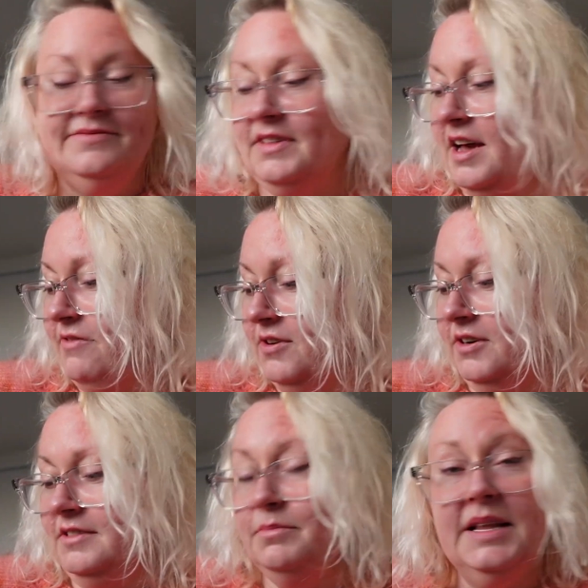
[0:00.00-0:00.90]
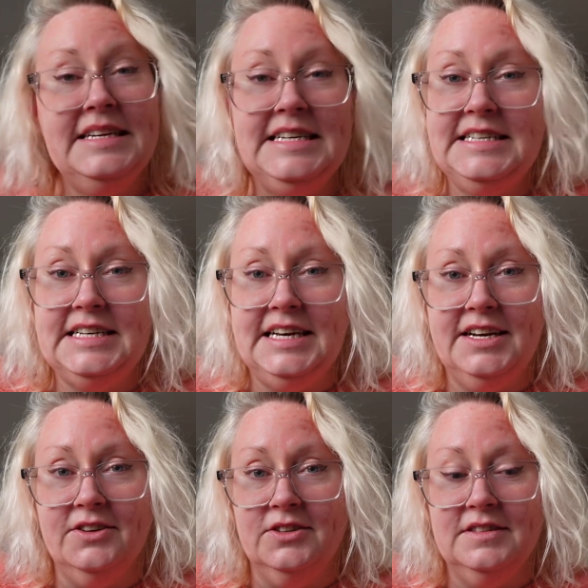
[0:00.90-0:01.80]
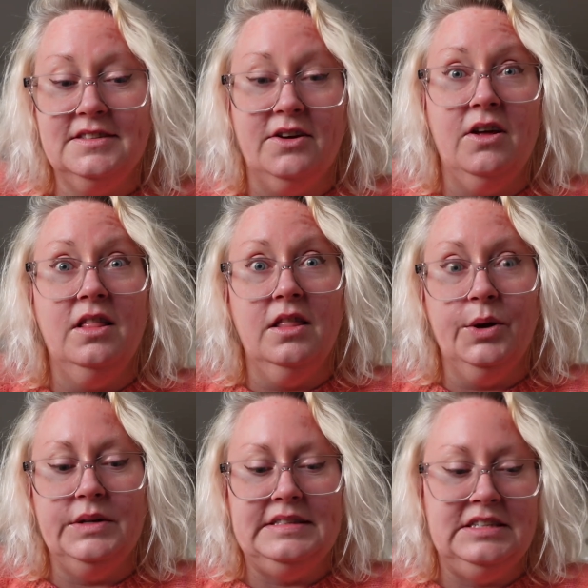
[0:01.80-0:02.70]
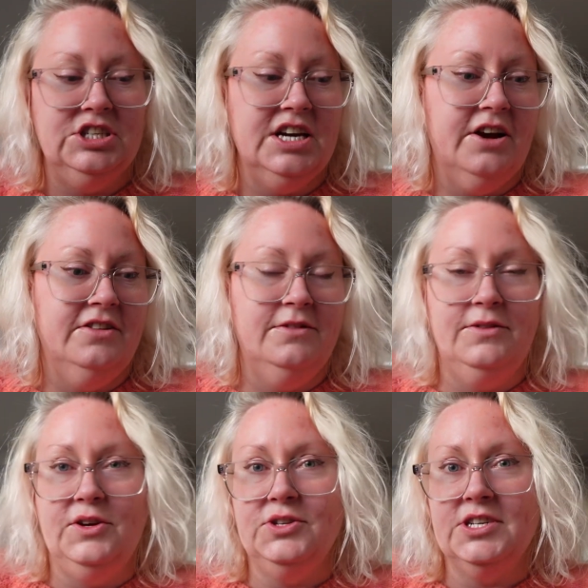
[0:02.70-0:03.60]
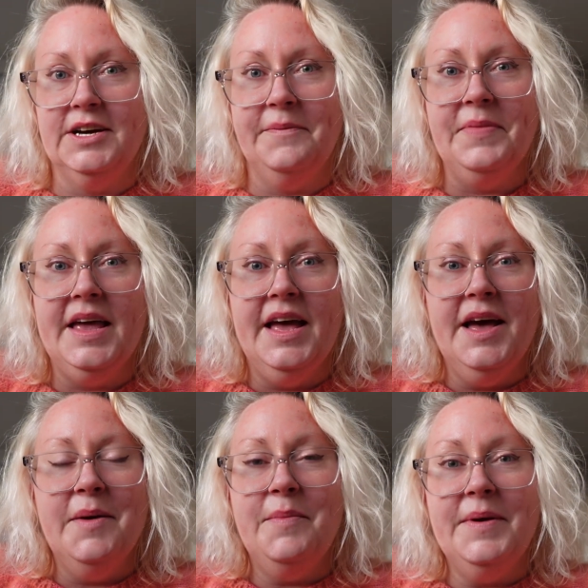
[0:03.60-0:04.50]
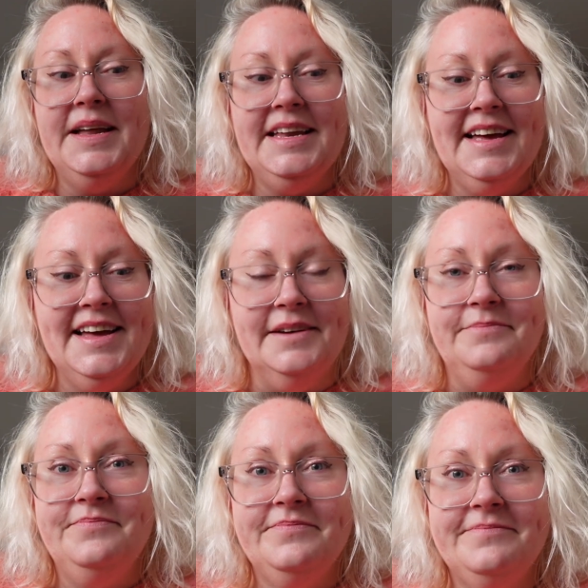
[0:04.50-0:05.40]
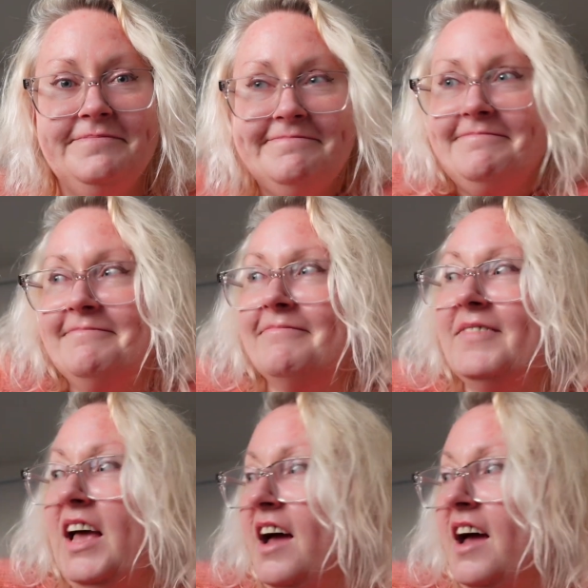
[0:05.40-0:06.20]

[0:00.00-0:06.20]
I've got plenty to knit on, so loads to share in the future. But yeah, I